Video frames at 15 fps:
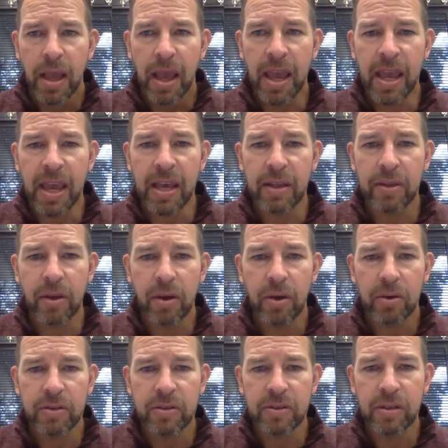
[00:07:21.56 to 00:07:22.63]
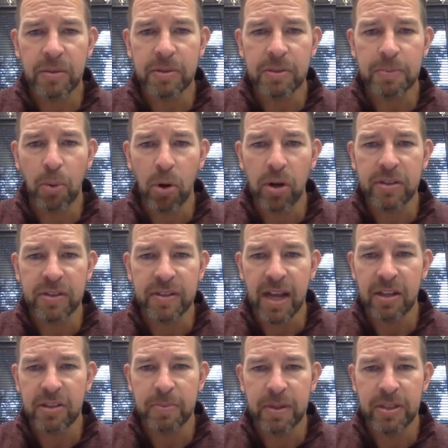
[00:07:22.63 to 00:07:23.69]
And some sports
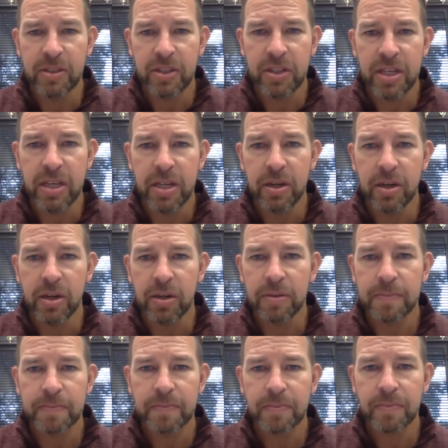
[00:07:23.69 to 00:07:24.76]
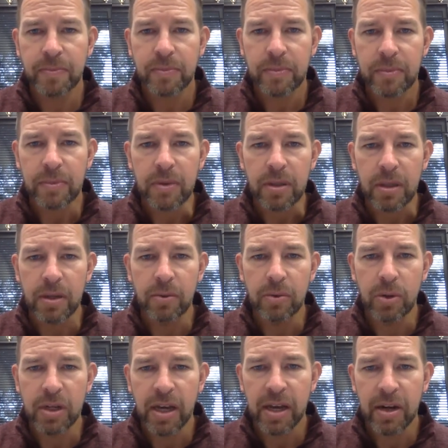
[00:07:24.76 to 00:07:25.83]
announcements here. I'm oh,
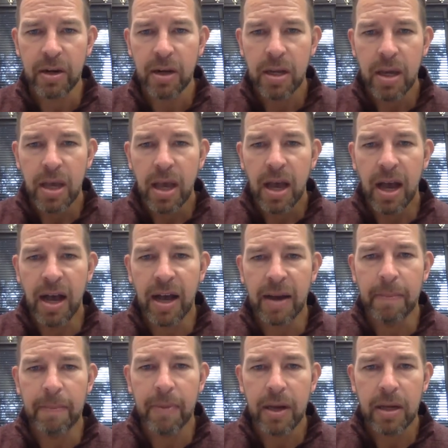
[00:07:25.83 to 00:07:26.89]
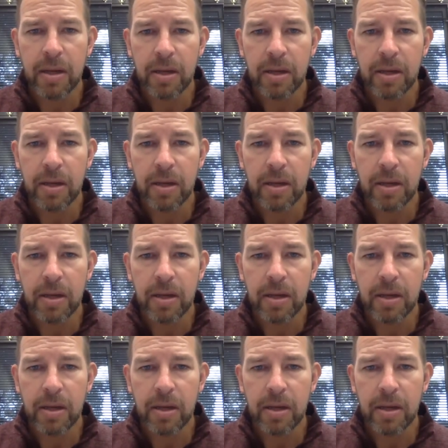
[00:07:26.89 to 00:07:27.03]
going higher. Um,